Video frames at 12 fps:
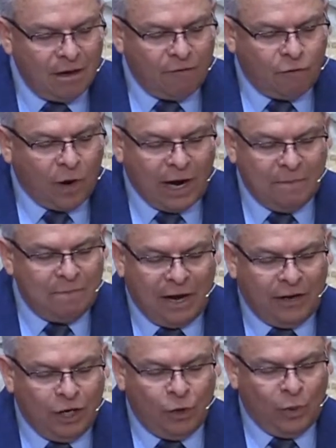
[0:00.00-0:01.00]
For I
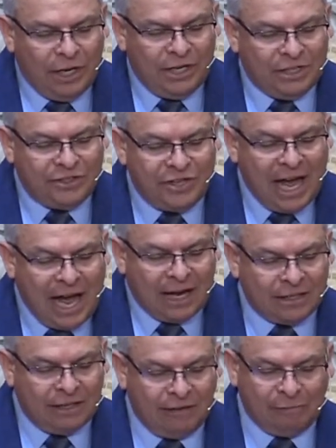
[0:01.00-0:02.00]
bear you witness
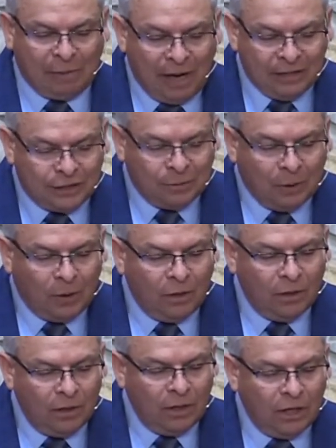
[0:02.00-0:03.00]
that, if
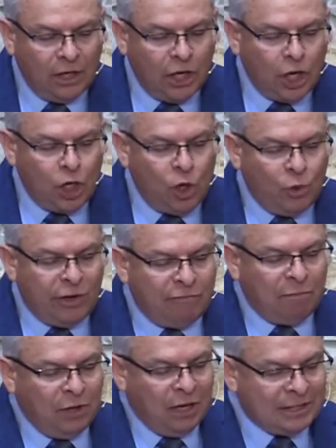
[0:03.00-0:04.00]
possible, you would
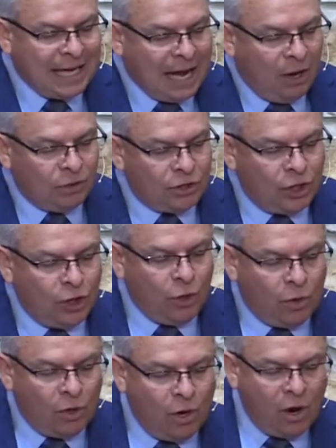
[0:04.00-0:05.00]
have plucked out
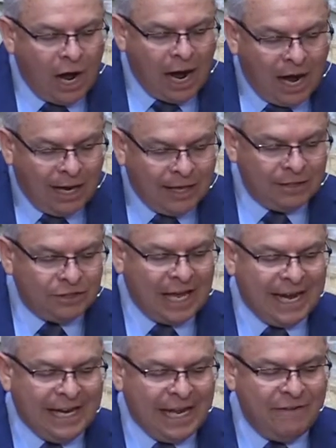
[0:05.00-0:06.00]
your eyes
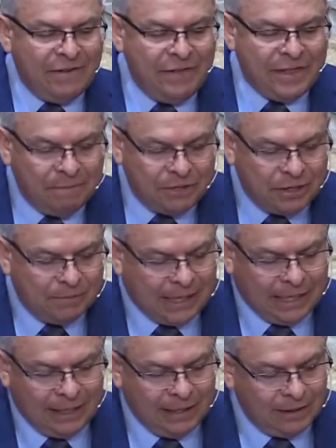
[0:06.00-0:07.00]
and given them to
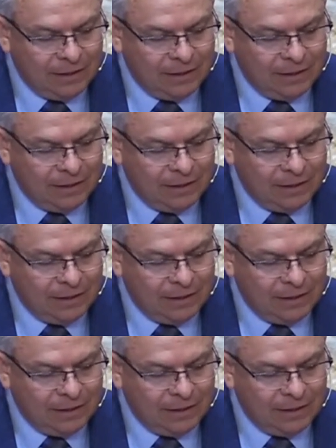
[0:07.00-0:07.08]
me.